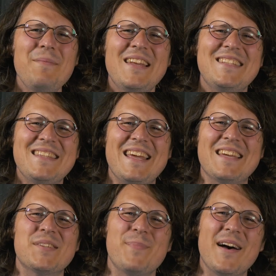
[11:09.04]
I mean, it's the
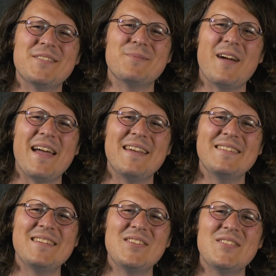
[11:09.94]
ink spots,
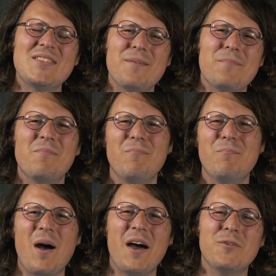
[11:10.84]
right? This is some
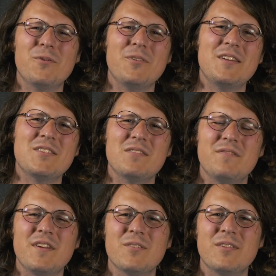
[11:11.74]
moderately to
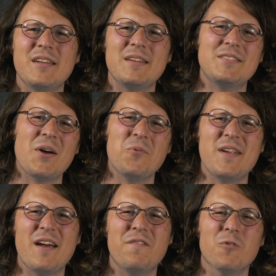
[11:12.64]
severely
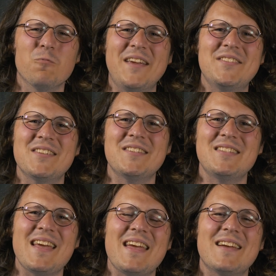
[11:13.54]
tone-deaf or
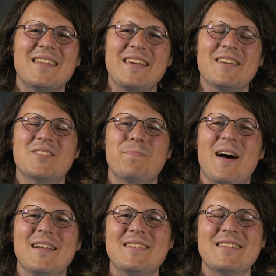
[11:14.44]
racist take on the ink
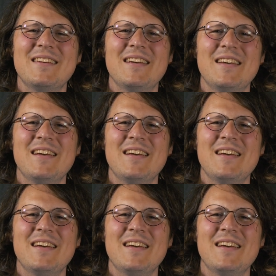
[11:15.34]
spots.